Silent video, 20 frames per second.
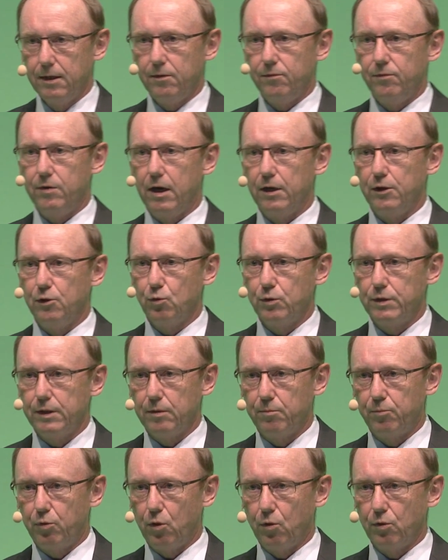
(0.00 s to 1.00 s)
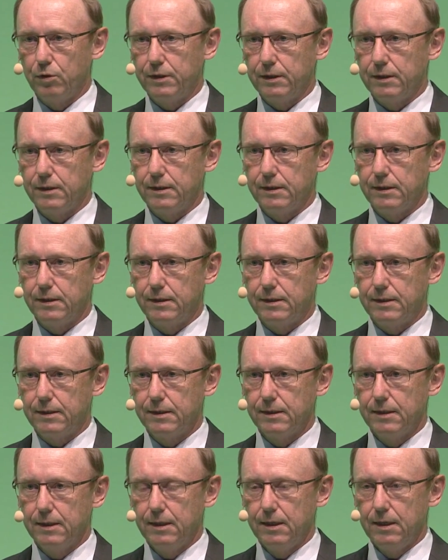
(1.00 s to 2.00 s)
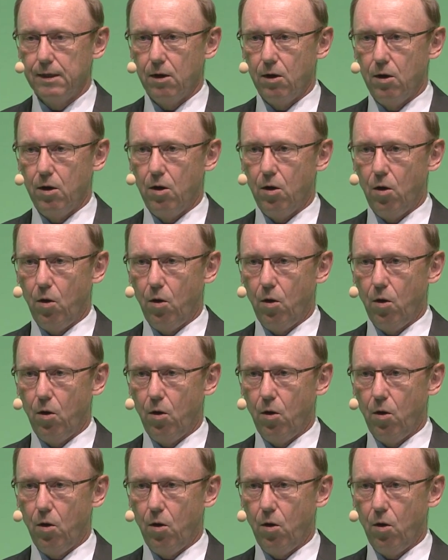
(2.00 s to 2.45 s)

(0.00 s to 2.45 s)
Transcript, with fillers: we are using processes uh,